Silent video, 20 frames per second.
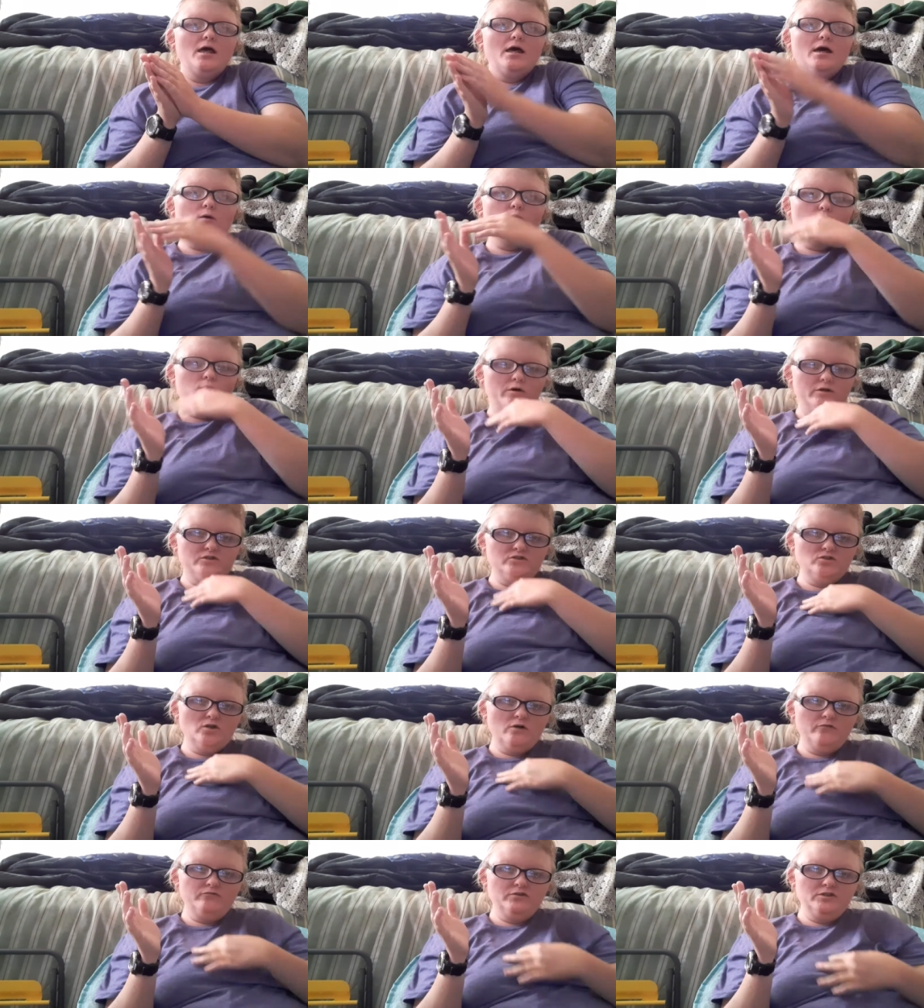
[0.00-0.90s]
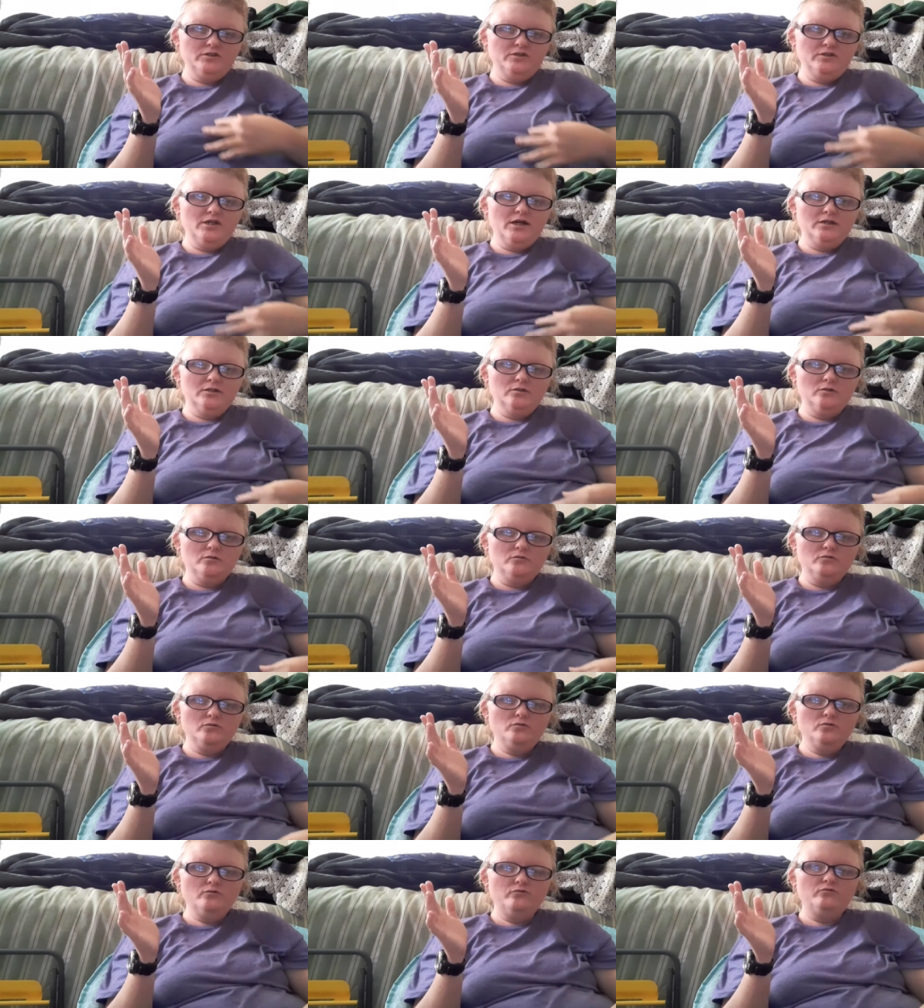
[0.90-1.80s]
and wearing Starfleet yellow
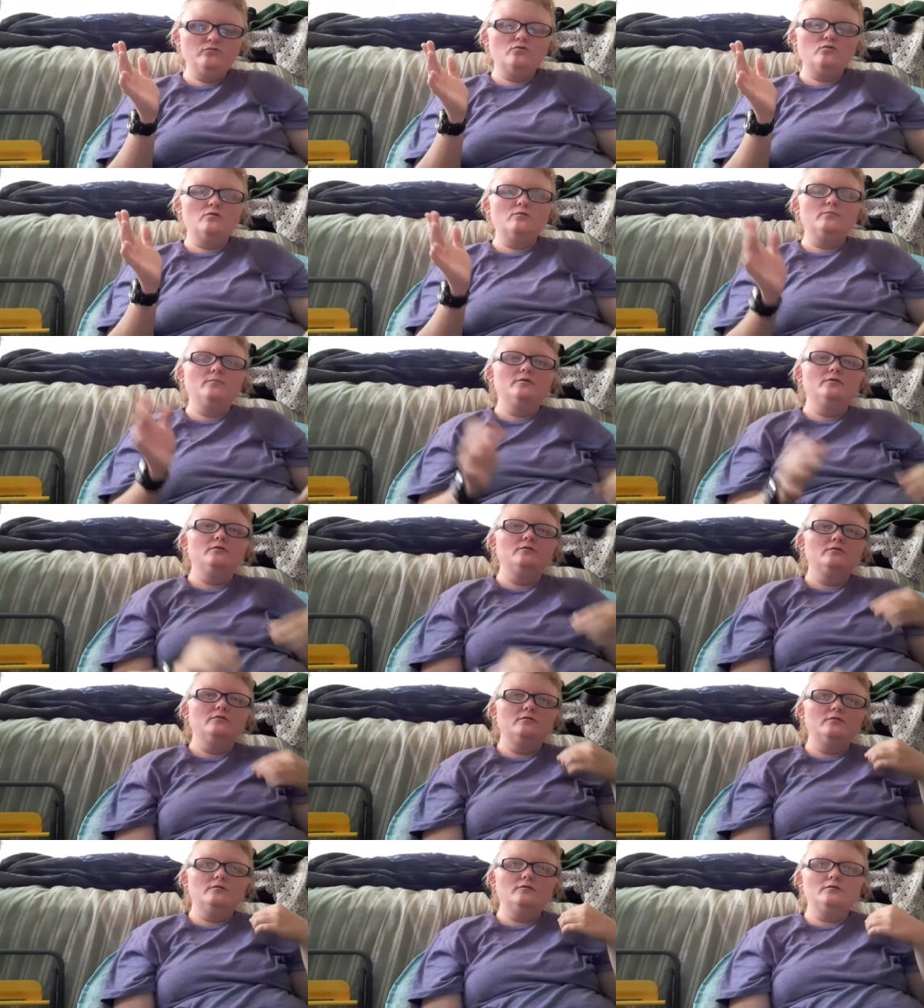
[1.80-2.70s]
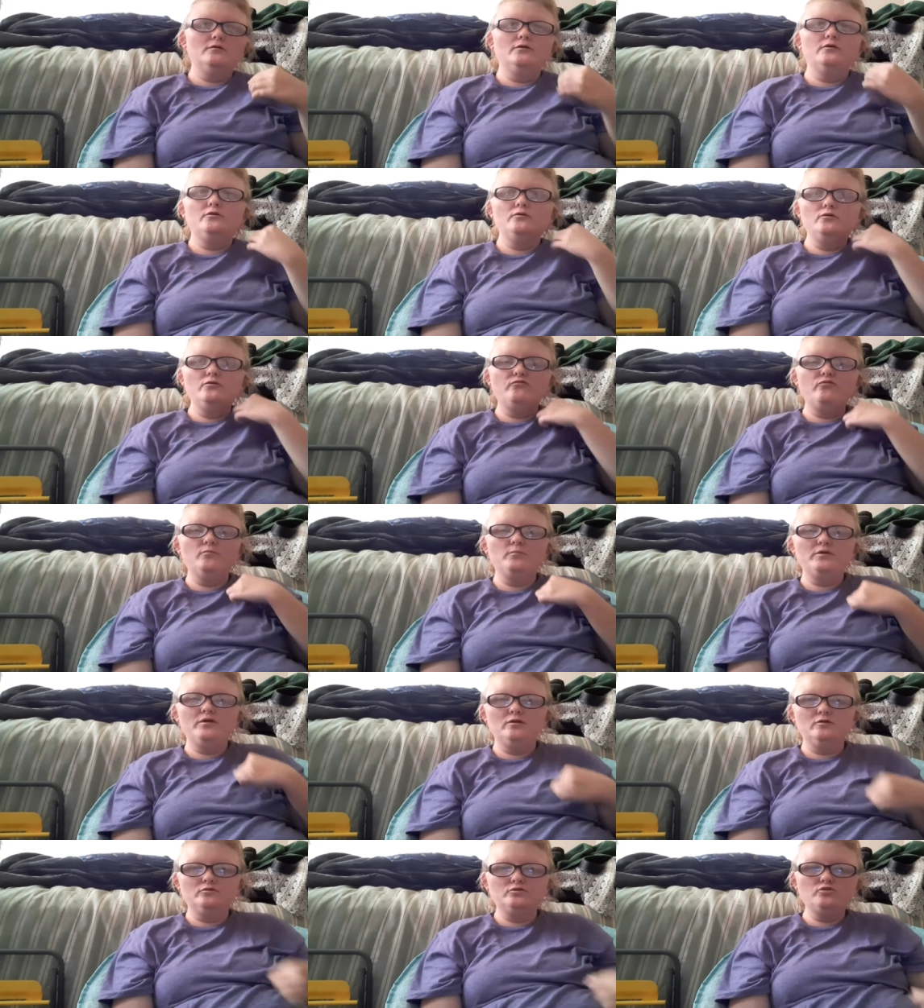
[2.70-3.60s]
uniform, you know, uniform
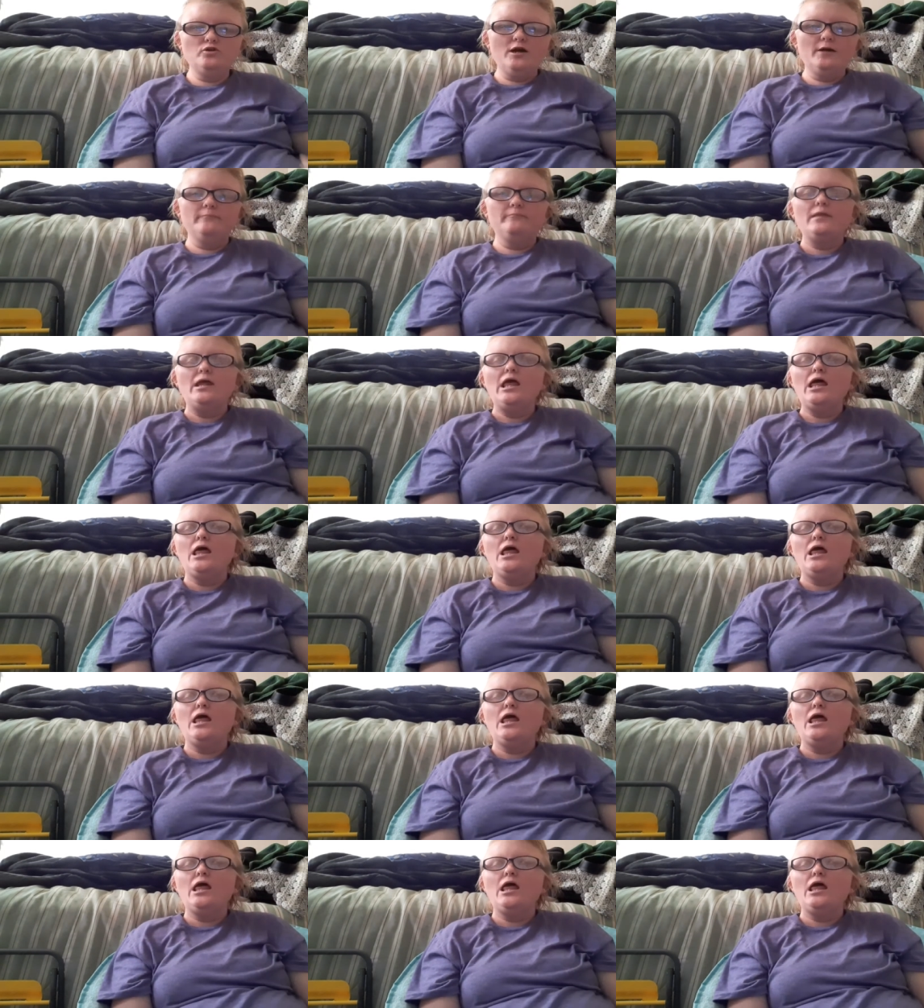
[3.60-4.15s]
of yellow stripe.